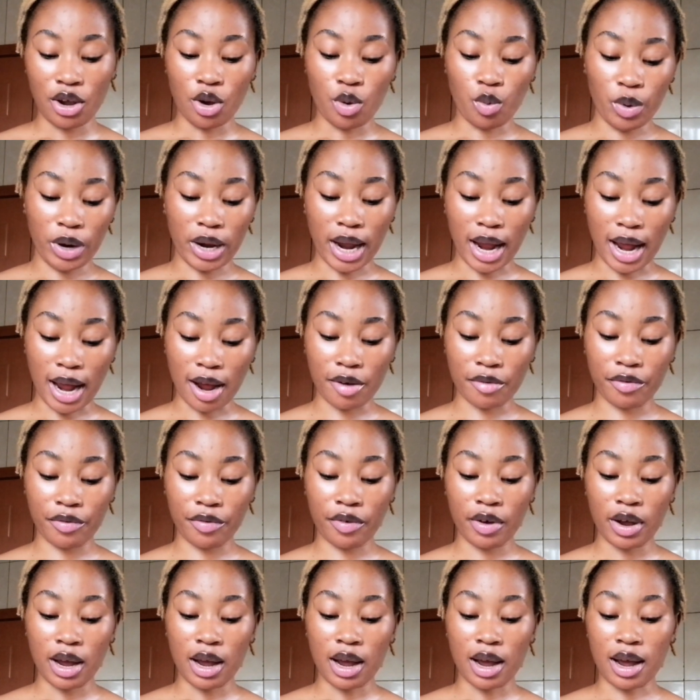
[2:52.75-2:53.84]
we have
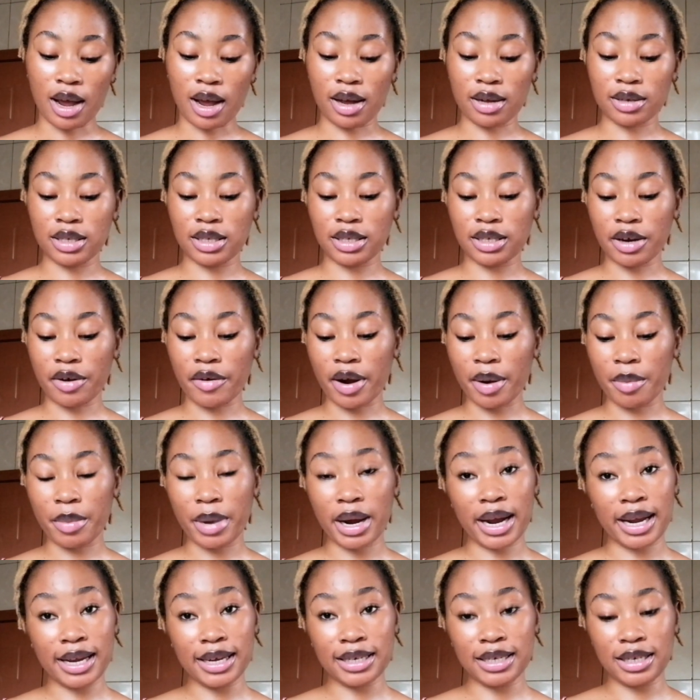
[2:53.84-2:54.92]

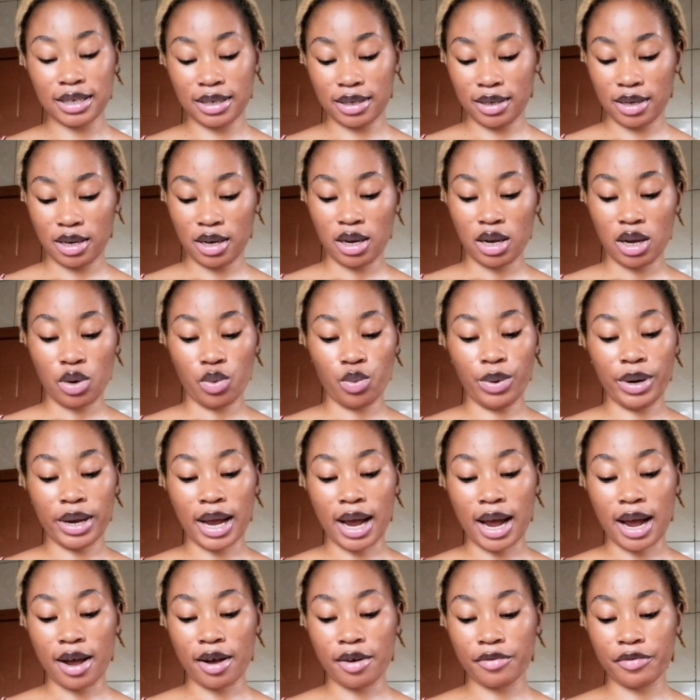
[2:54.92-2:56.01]
ceramide, we
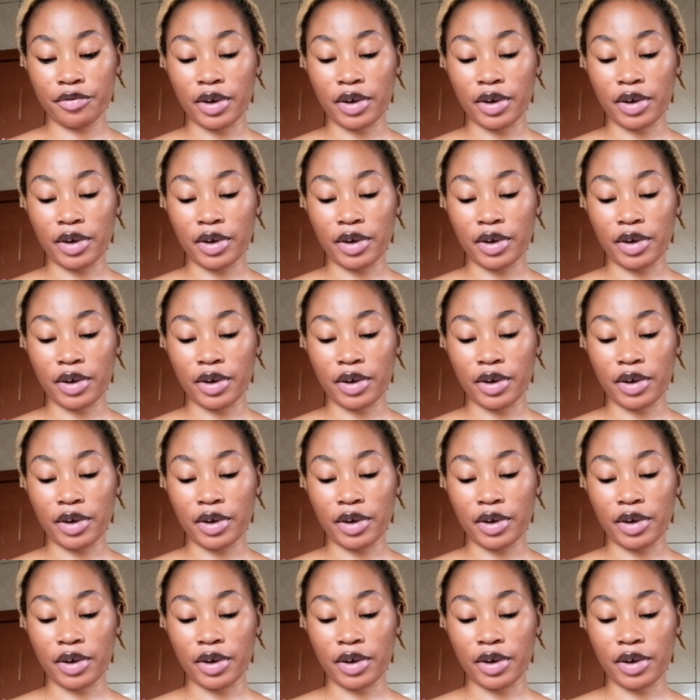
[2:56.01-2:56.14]
have